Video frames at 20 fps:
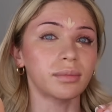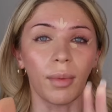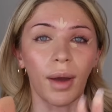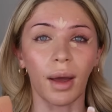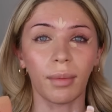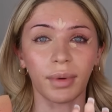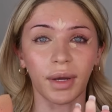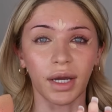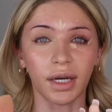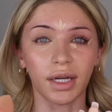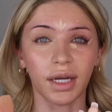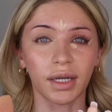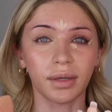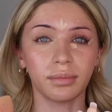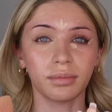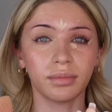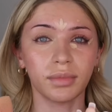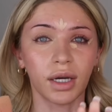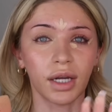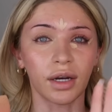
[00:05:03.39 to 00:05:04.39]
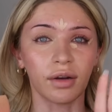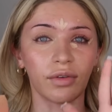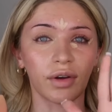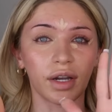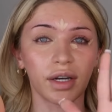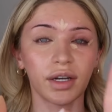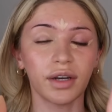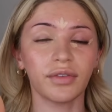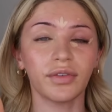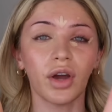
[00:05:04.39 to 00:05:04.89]
I'm happy I did. And if
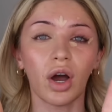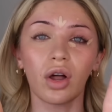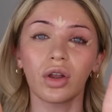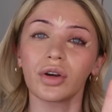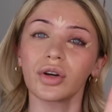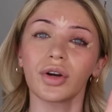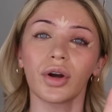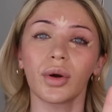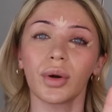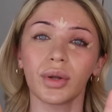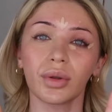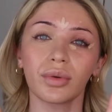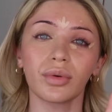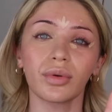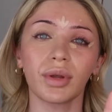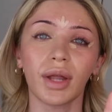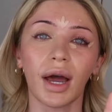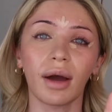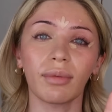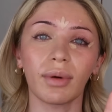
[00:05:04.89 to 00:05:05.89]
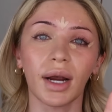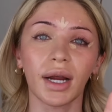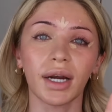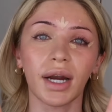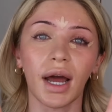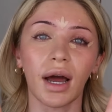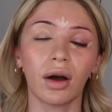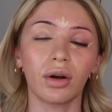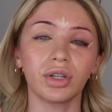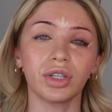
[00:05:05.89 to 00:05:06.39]
any of y'all are going through that right
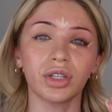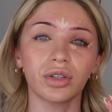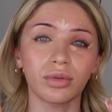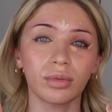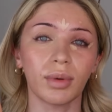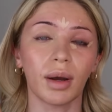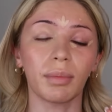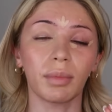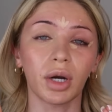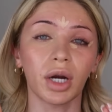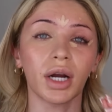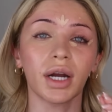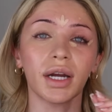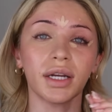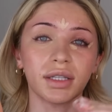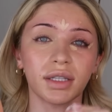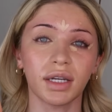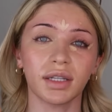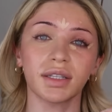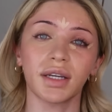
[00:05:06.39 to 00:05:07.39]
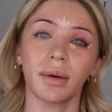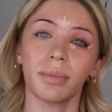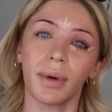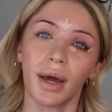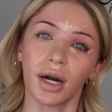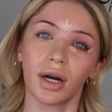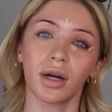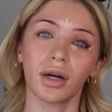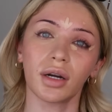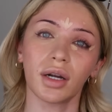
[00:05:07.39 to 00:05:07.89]
now, just remember, it does get
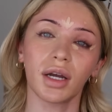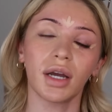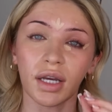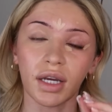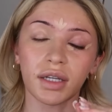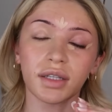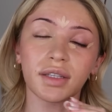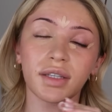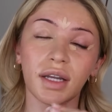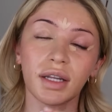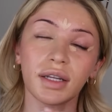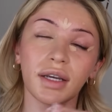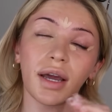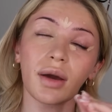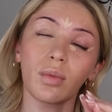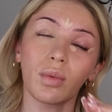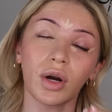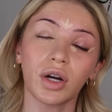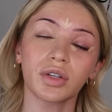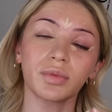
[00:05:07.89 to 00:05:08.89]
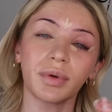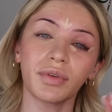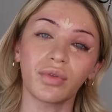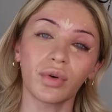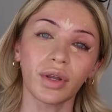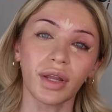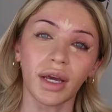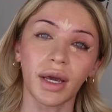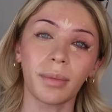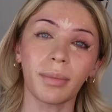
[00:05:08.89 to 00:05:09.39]
better. Things tend to get worse
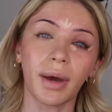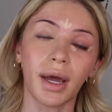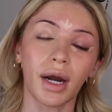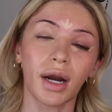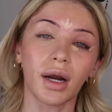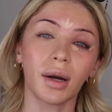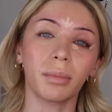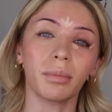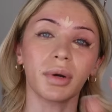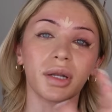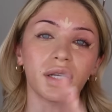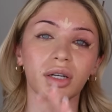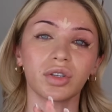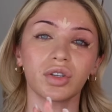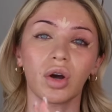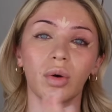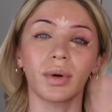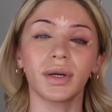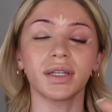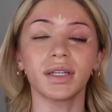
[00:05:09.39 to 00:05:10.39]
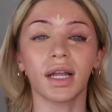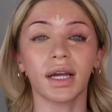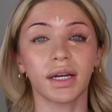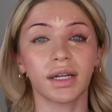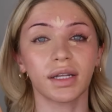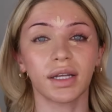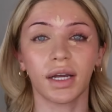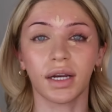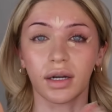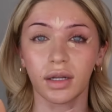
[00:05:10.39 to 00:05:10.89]
before they get better, but there's always light
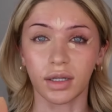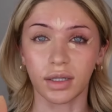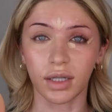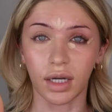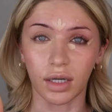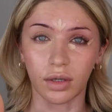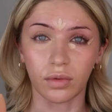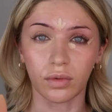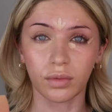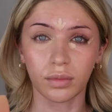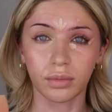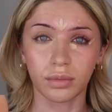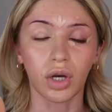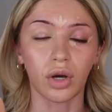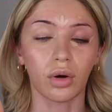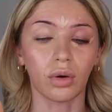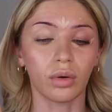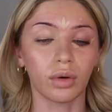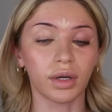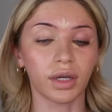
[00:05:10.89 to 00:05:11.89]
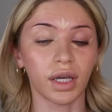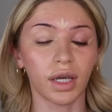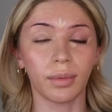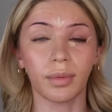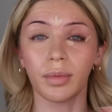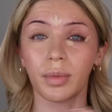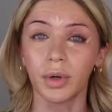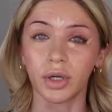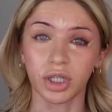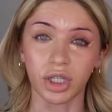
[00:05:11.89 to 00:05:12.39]
at the end of the tunnel. So keep
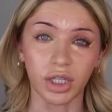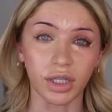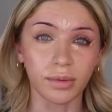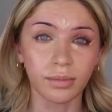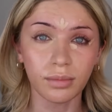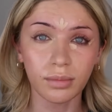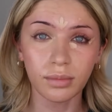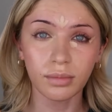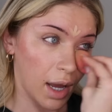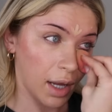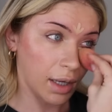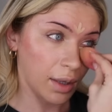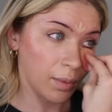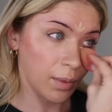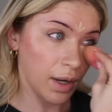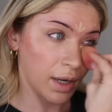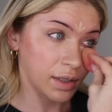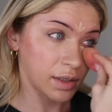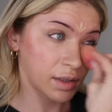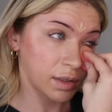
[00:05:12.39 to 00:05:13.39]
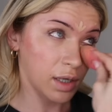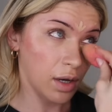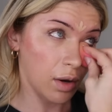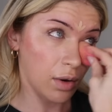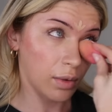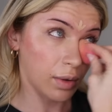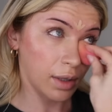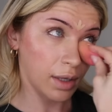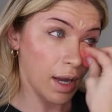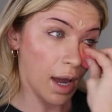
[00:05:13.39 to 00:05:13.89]
it pushing. Anyway,
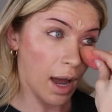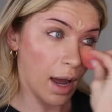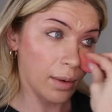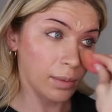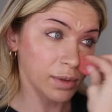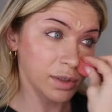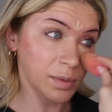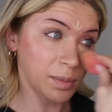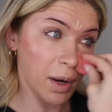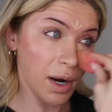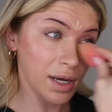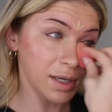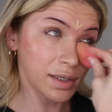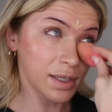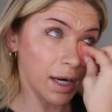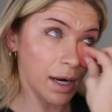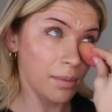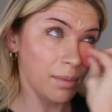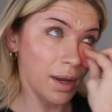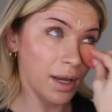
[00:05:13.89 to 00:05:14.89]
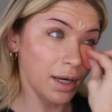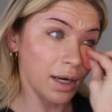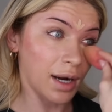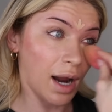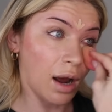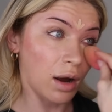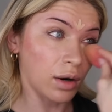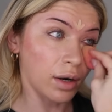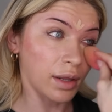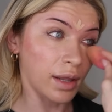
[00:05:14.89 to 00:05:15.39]
so yeah, I was surprised that I made it
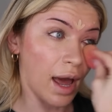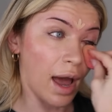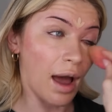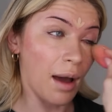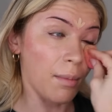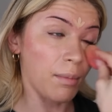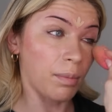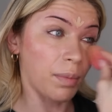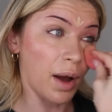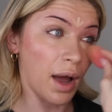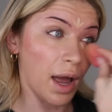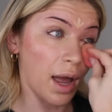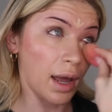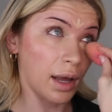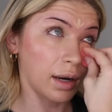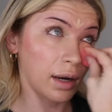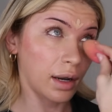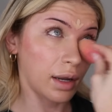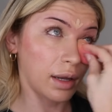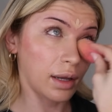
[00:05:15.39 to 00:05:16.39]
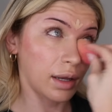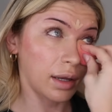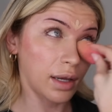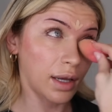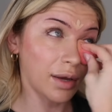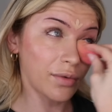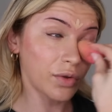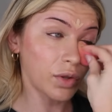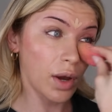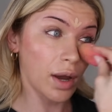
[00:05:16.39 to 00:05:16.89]
out of that, but
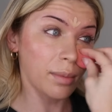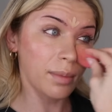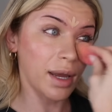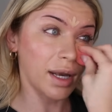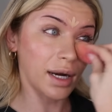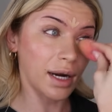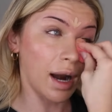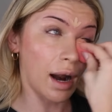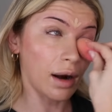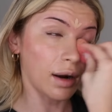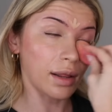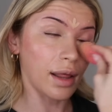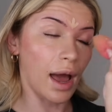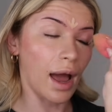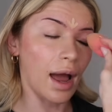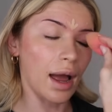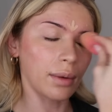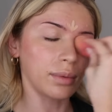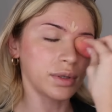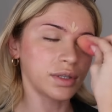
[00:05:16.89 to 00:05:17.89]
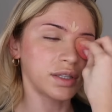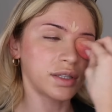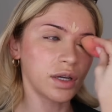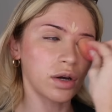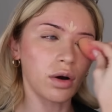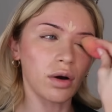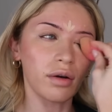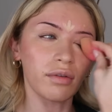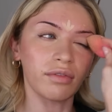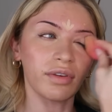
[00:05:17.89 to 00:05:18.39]
even though I made it out of that, I was
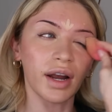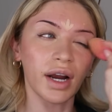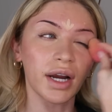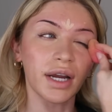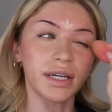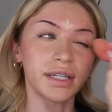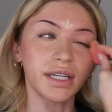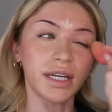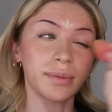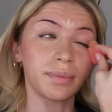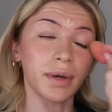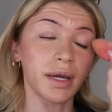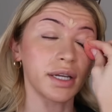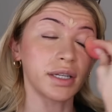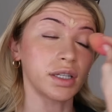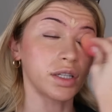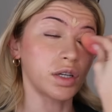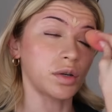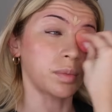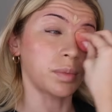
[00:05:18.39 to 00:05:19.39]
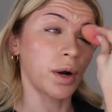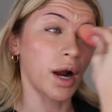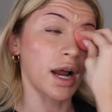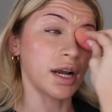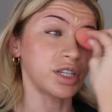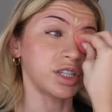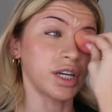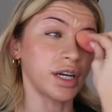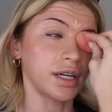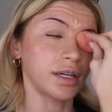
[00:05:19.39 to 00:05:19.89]
still very deep into
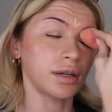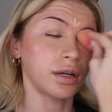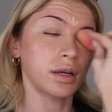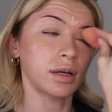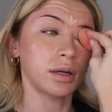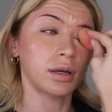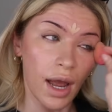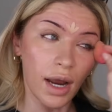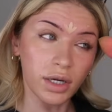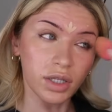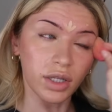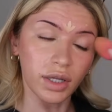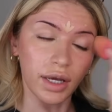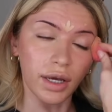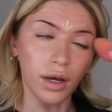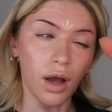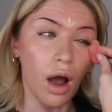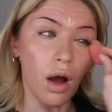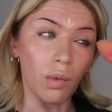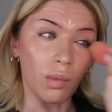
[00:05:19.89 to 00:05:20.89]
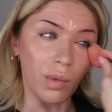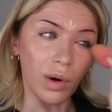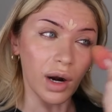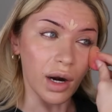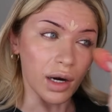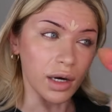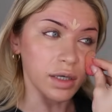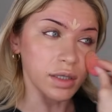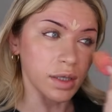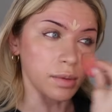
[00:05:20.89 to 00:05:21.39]
depression. Actually, it got
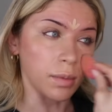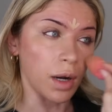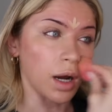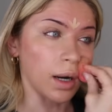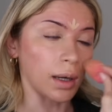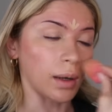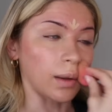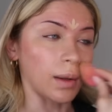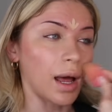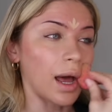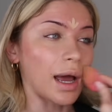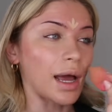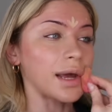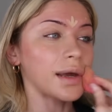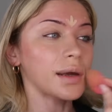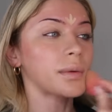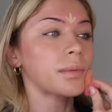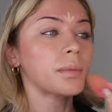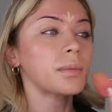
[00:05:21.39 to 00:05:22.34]
worse, I'm not gonna lie.